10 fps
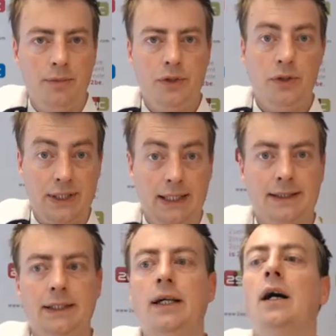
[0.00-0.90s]
Too
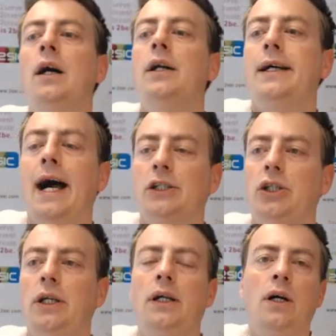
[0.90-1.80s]
Sexy to
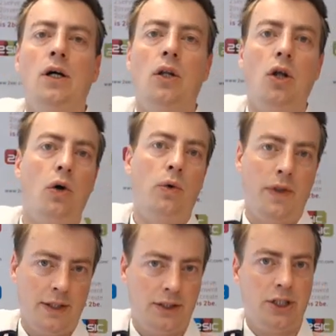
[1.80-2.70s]
actually load
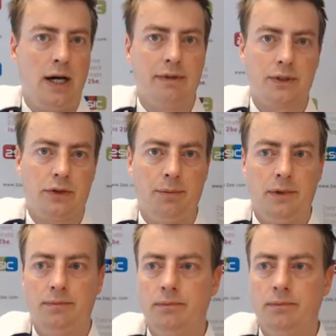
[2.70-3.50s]
this JavaScript.